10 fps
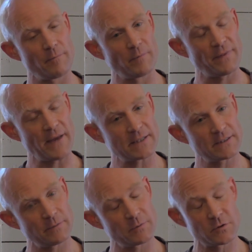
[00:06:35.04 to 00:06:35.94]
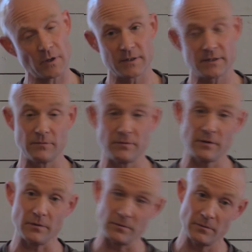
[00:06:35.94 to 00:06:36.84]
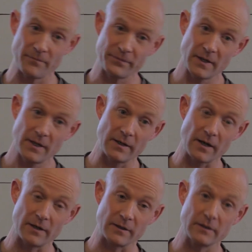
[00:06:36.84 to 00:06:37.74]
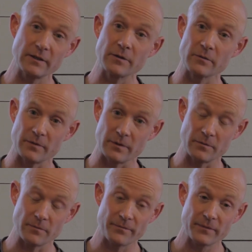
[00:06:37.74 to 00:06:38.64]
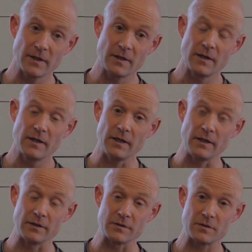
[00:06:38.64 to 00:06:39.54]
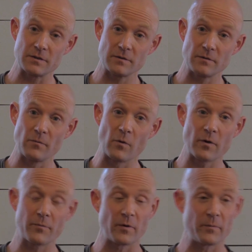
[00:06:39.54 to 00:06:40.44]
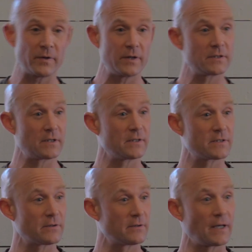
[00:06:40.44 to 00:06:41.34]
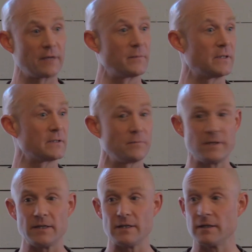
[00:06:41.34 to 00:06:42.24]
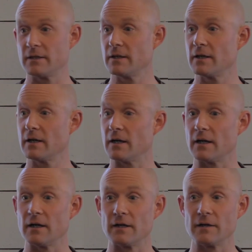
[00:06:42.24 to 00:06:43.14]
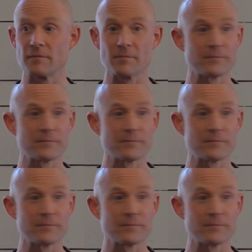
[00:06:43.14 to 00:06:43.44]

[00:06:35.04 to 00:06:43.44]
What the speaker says: But that's an obstructed view, not a clear view. It is more appropriate to consider enlightenment to be not